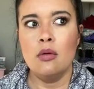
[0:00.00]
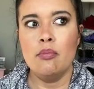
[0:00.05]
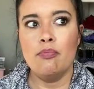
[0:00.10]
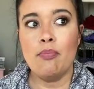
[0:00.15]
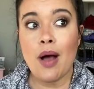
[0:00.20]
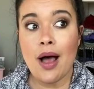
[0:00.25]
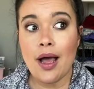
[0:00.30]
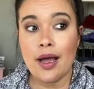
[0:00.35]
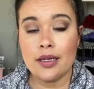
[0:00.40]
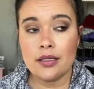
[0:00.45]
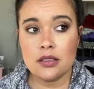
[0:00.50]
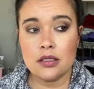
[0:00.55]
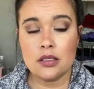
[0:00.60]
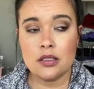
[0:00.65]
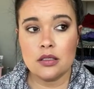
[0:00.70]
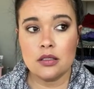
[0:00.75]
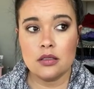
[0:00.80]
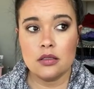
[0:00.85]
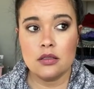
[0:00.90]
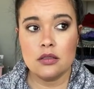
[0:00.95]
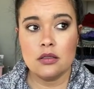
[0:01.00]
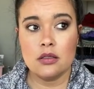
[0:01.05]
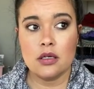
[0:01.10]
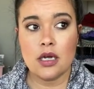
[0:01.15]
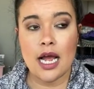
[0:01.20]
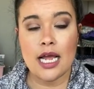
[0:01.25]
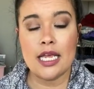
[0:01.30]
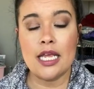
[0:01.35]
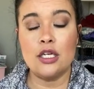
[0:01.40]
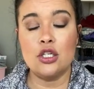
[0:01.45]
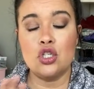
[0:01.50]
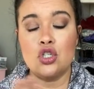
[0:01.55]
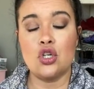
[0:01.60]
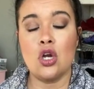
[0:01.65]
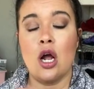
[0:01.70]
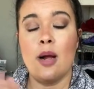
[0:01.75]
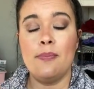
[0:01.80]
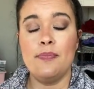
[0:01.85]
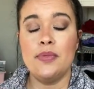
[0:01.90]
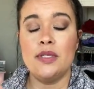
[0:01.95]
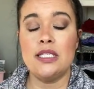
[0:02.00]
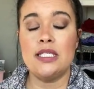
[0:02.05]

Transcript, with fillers: but I can shop the